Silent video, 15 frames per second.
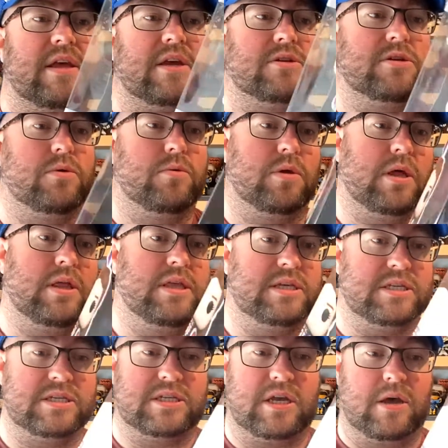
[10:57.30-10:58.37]
it there. So
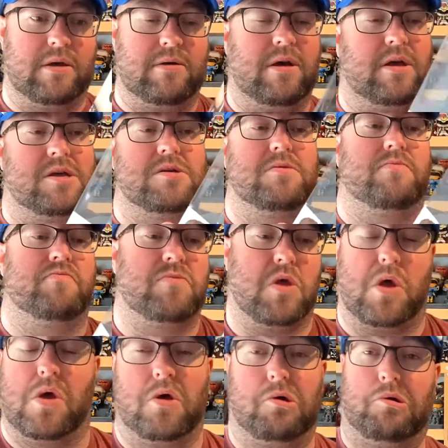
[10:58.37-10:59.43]
this is
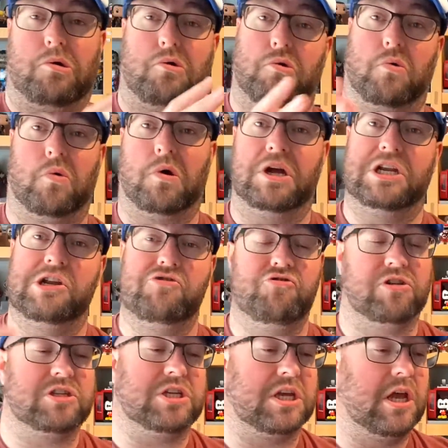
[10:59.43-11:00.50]
quite
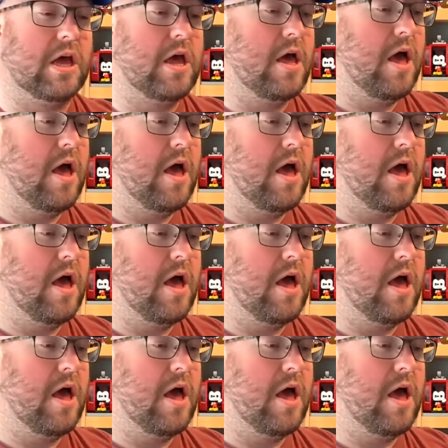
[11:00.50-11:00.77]
interesting.